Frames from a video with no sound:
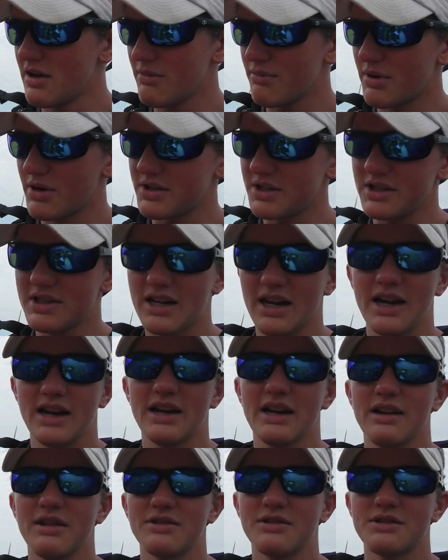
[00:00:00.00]
bungee tie
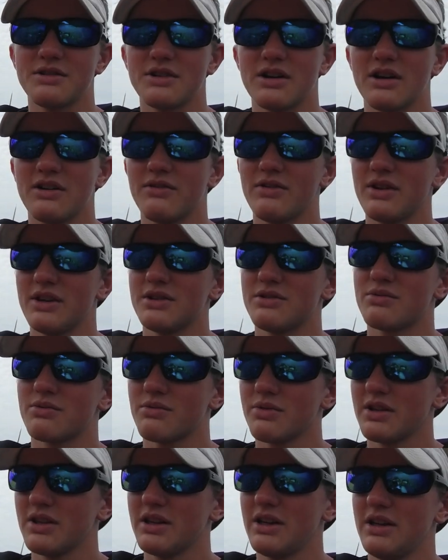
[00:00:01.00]
downs and stuff, and
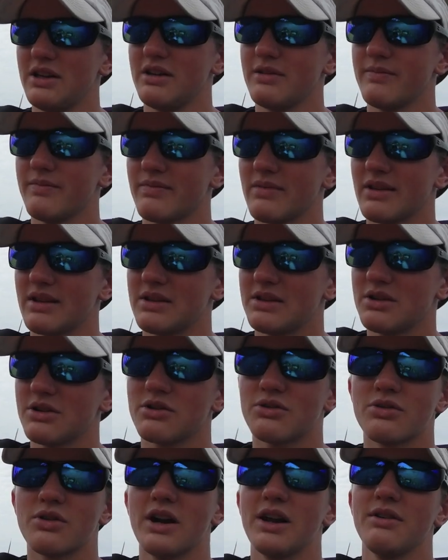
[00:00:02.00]
it's a
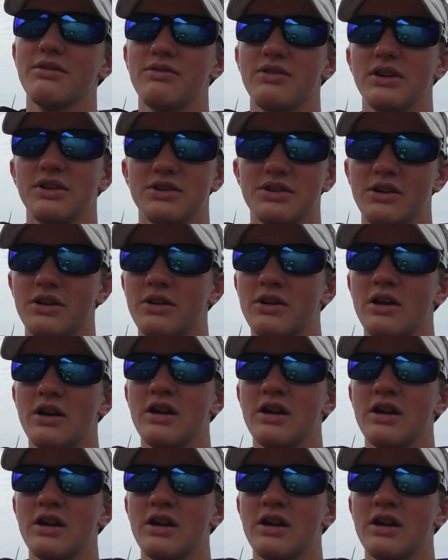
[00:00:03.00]
great feature,